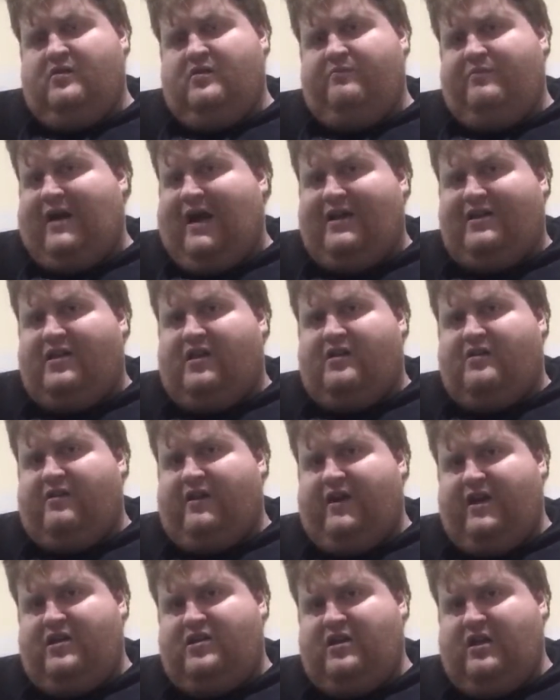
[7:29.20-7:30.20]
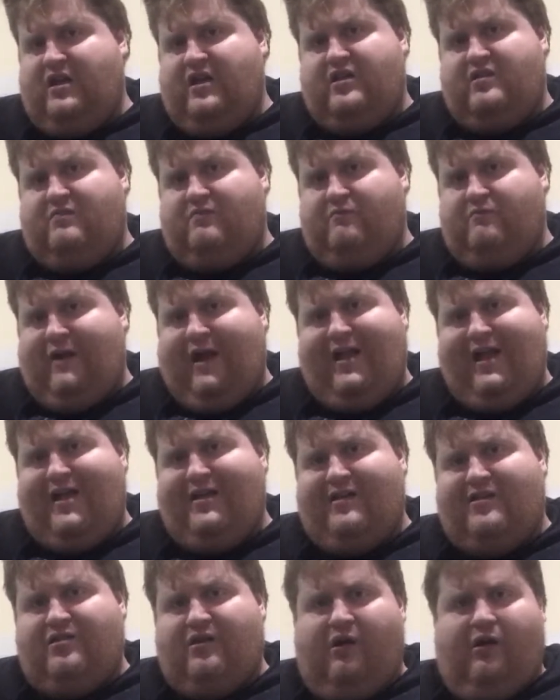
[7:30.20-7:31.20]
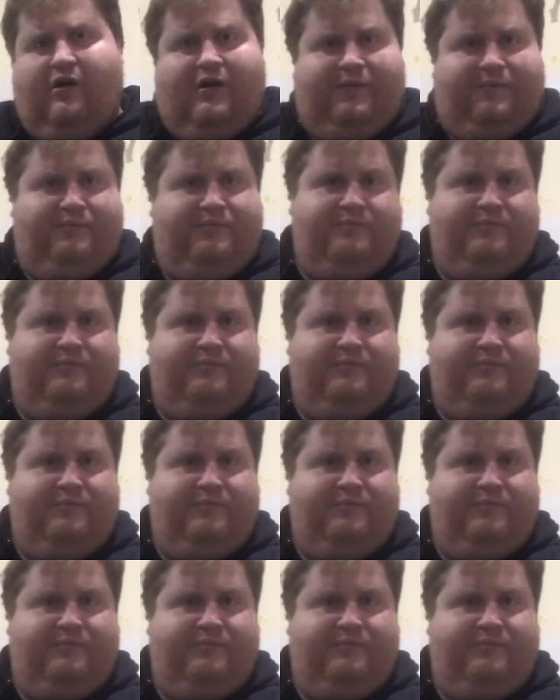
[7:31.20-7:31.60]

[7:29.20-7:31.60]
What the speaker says: basically she just ran out of time.